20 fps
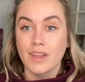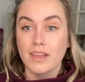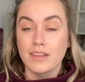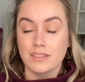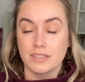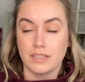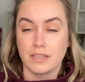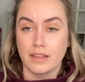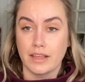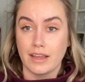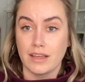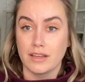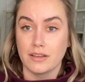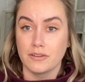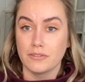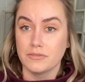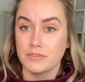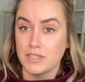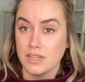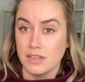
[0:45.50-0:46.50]
So they
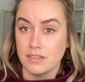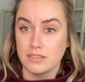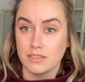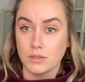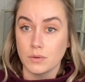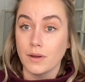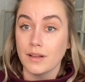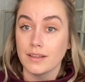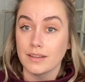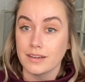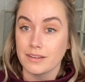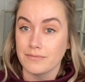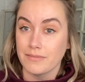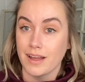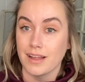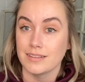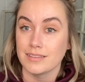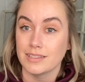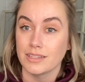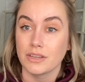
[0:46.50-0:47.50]
have tons of quality
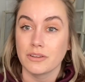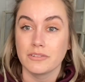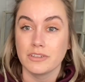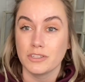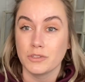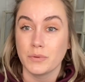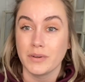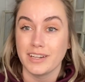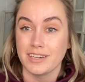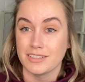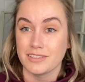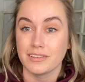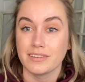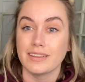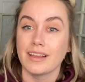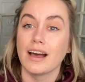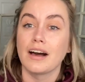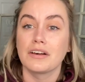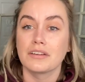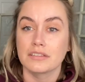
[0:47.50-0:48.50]
fonts, like over
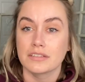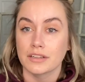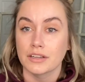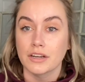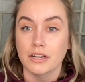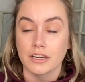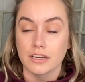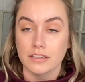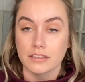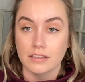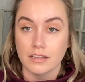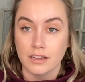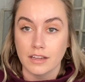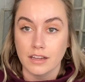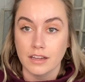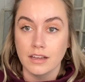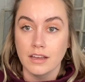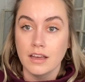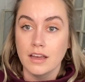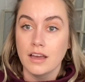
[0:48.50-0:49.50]
23,000
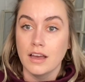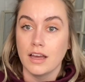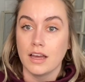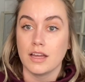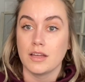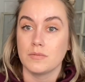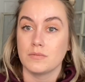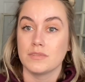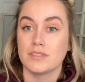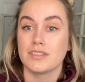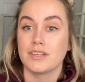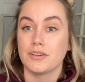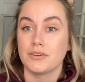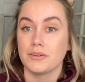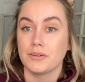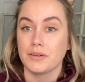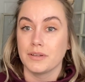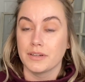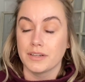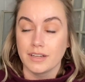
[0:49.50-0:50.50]
currently. So
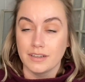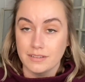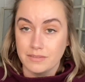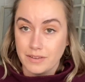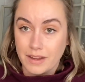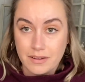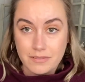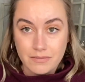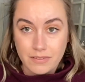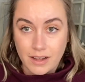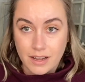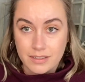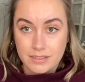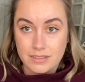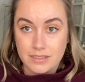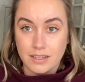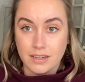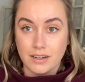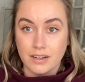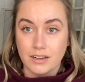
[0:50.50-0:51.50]
you're gonna find fonts
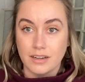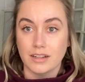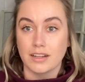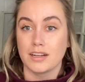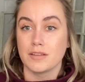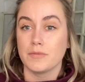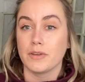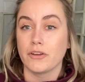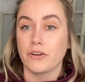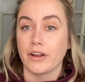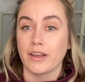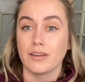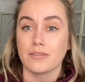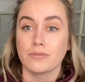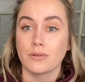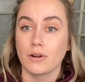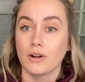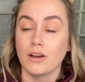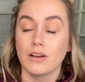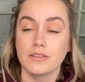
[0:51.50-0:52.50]
that are gonna be great
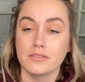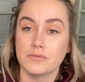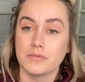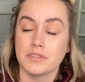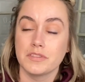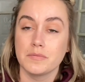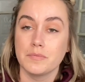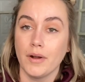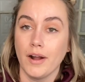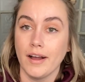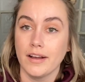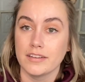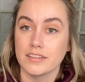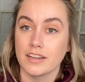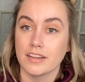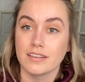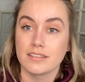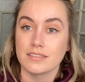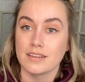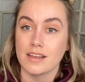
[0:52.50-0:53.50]
for all sorts of
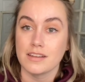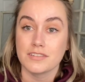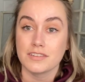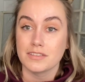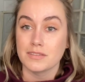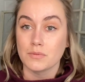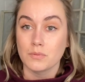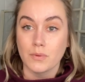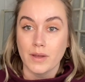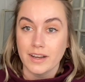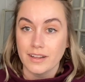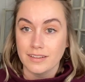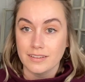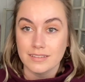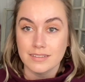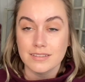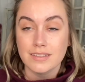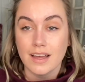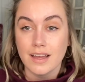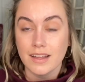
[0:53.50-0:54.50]
projects, not just
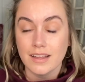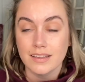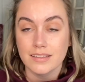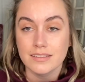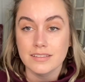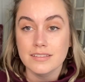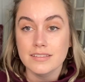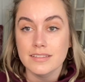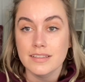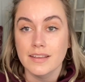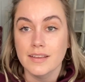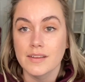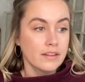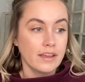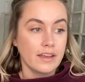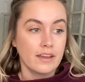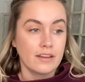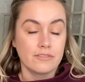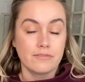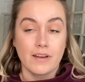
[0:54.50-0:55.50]
wedding signs.
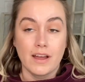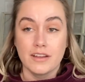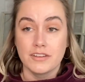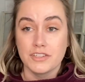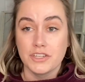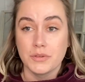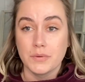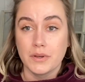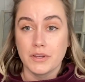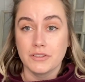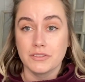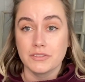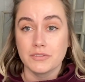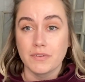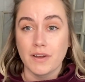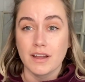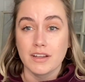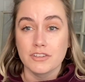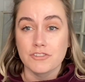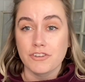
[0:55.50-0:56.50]
They have font duos,
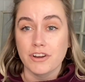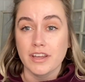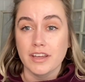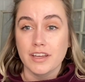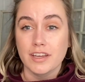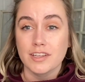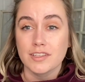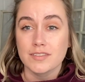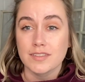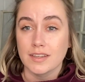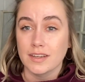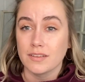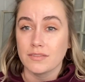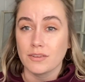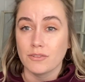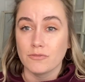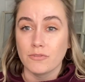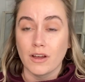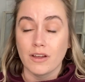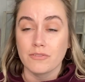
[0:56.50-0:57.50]
font trios, and
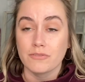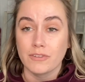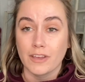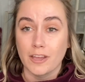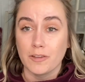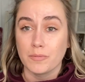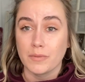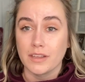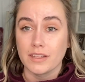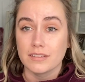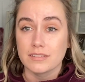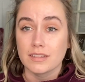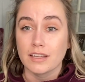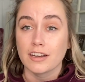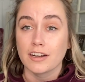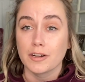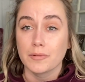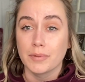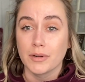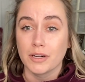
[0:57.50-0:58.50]
even font families that
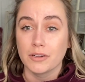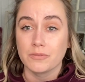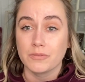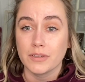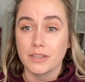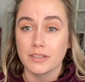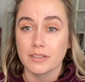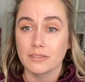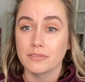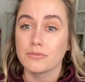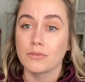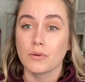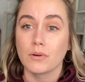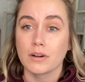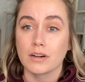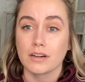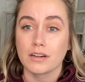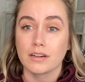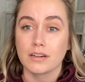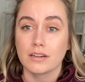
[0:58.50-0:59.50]
are perfect
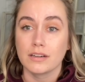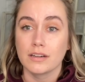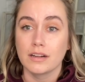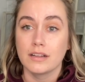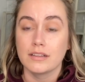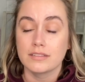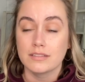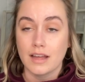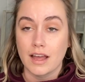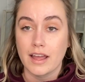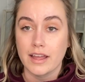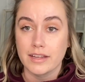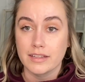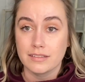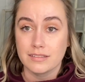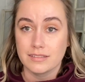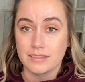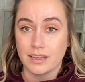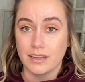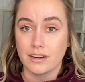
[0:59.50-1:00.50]
for
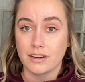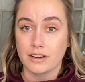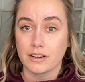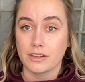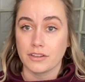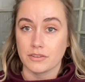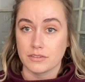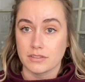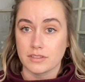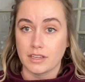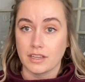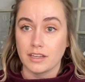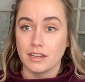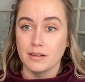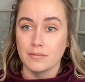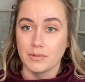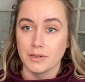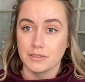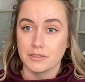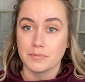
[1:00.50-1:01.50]
signs that are
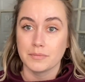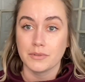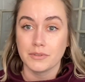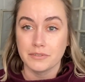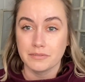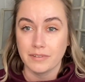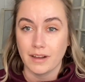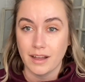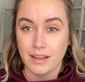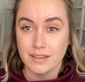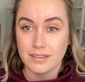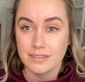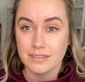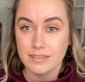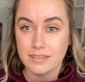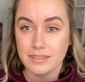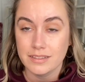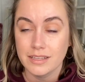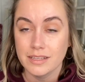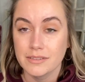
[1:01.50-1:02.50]
using multiple fonts.